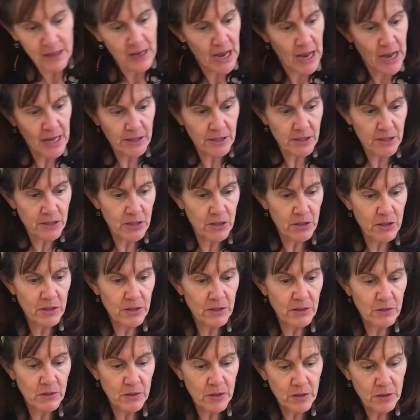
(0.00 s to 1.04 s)
And so
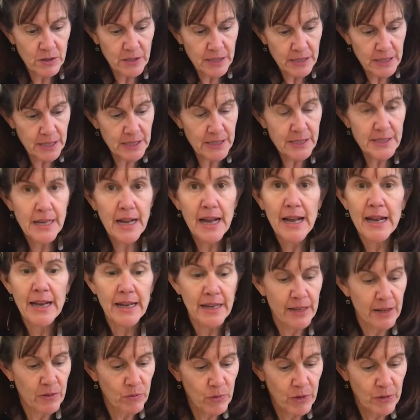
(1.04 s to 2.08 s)

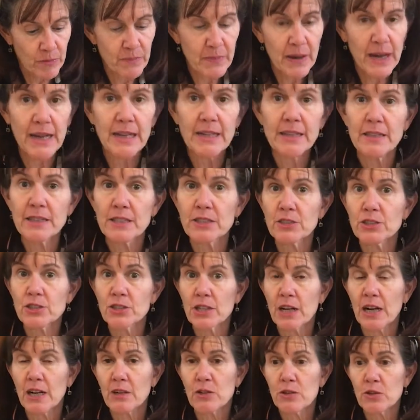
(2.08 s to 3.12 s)
today we've made the
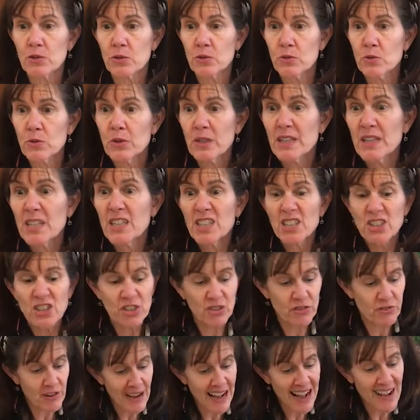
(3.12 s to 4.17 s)
jungle
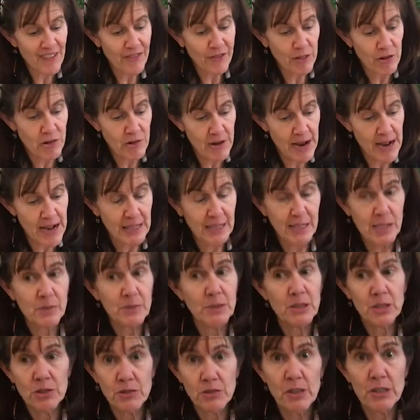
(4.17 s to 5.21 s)
giraffe crowns,
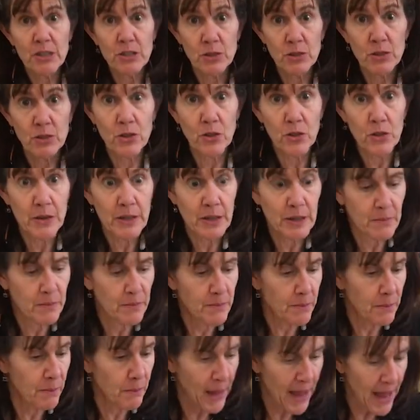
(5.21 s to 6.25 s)
which are on your learning
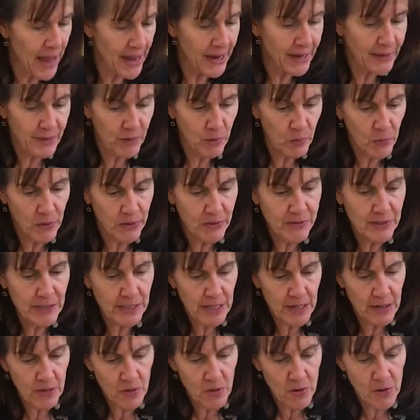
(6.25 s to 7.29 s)
pack that we've
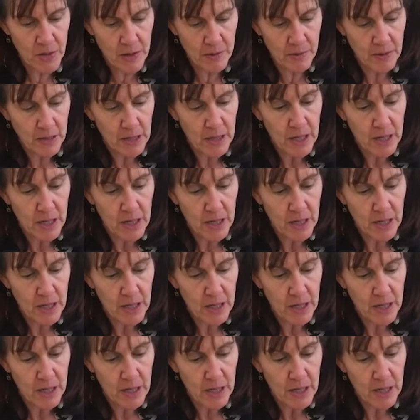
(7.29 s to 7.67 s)
sent home.